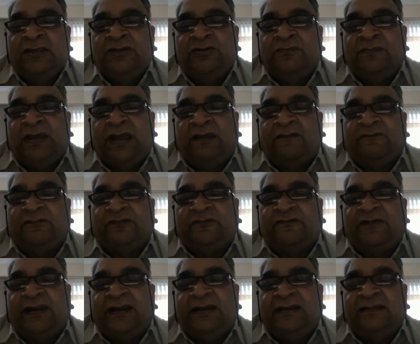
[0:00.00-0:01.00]
you may have to
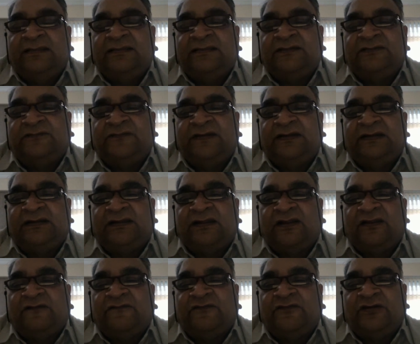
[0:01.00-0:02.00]
widen the
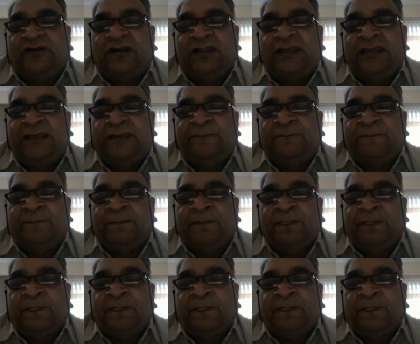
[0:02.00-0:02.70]
sphincter of OD,